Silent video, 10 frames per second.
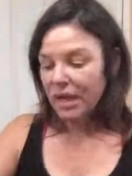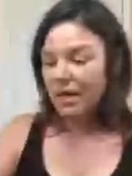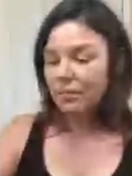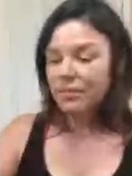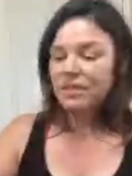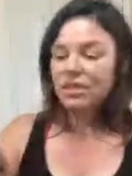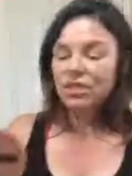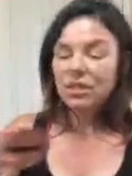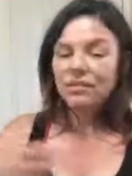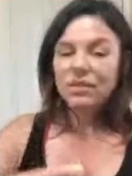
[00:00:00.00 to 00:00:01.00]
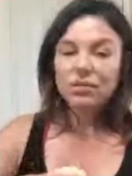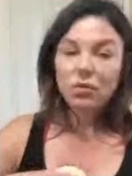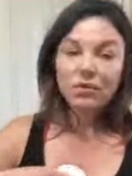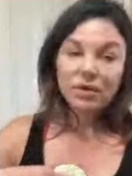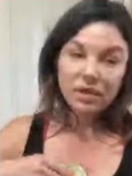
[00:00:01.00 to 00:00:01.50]
And a position of
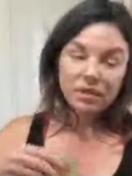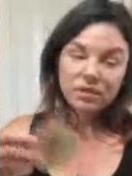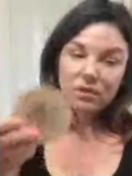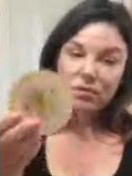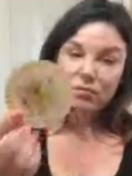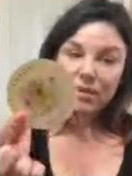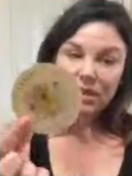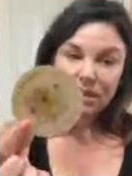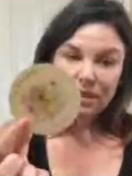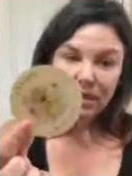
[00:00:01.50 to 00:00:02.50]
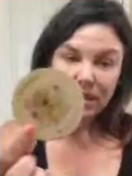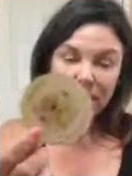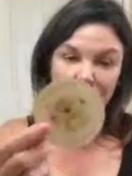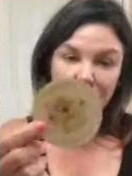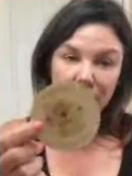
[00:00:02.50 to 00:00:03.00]
authority. So being the
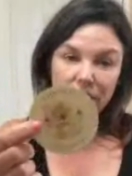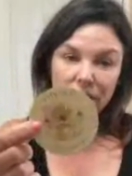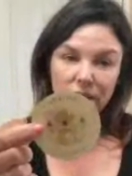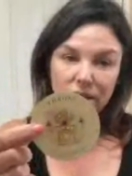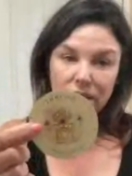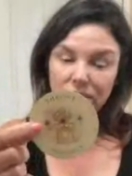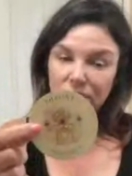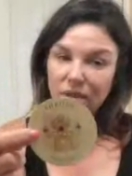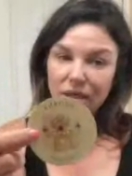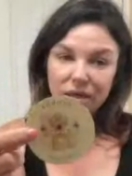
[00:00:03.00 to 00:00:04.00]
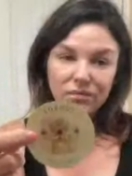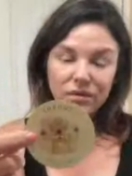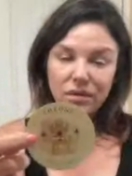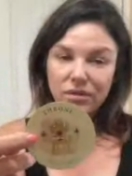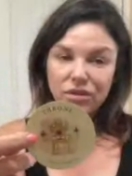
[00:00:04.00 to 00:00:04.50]
king, king of
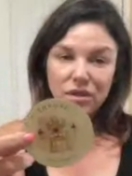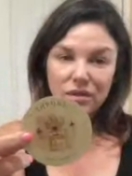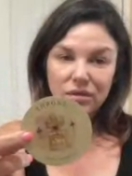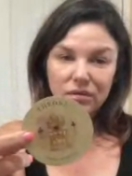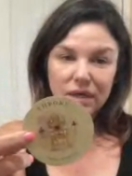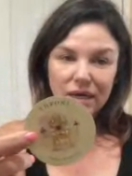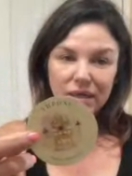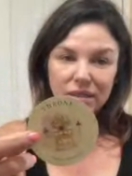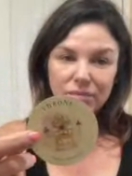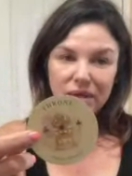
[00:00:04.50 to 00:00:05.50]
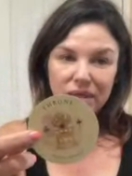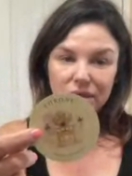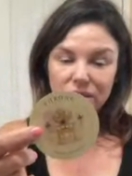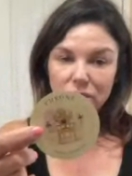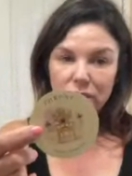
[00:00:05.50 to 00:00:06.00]
the jungle, guys, by the
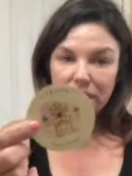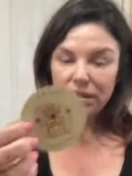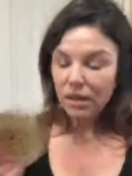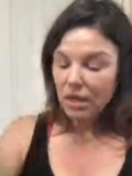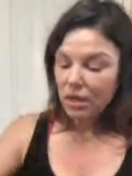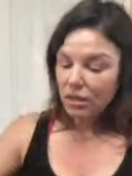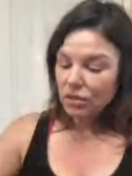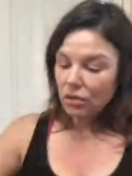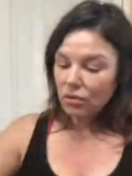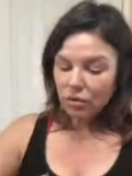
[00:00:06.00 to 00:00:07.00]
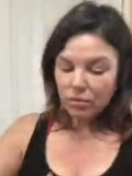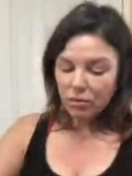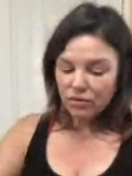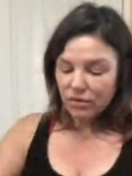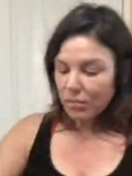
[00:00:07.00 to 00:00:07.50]
end of the week. So you're
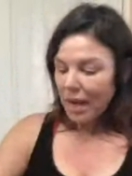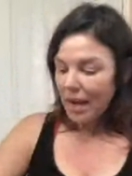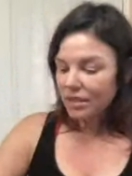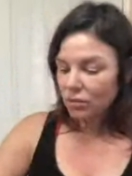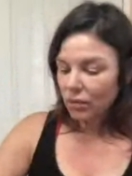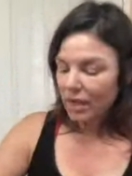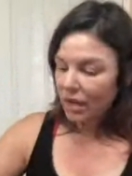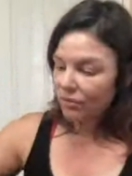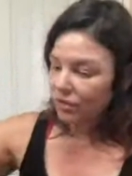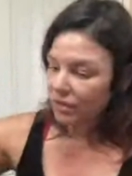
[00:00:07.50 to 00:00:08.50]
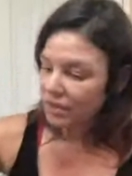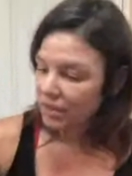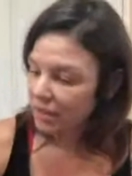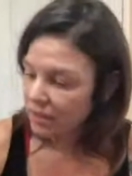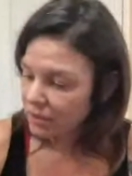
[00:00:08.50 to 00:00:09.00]
moving past whatever this
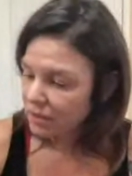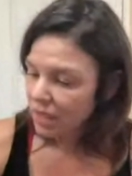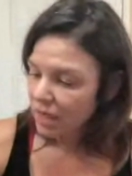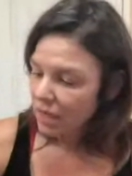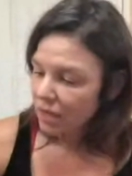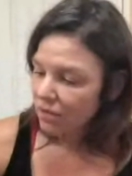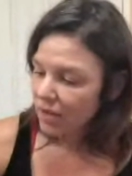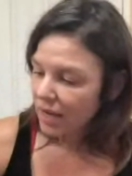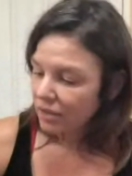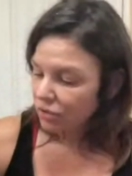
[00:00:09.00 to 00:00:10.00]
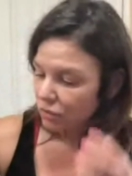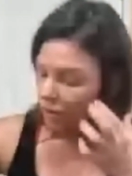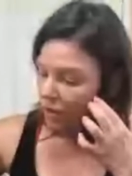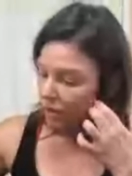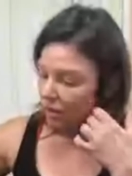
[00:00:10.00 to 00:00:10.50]
is that
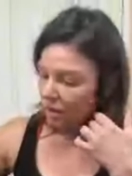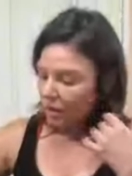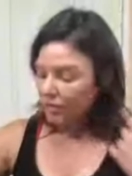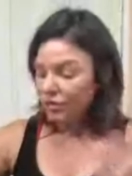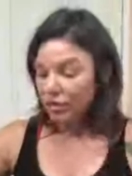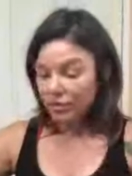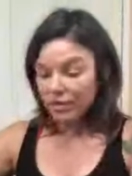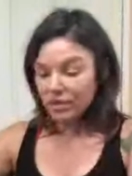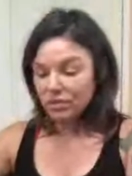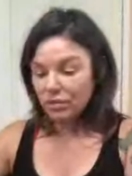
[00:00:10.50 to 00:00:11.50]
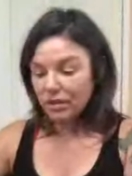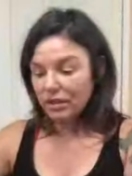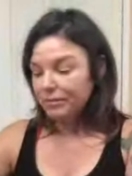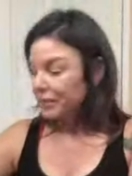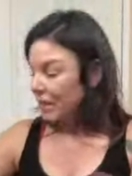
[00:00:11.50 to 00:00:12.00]
you are enduring this week.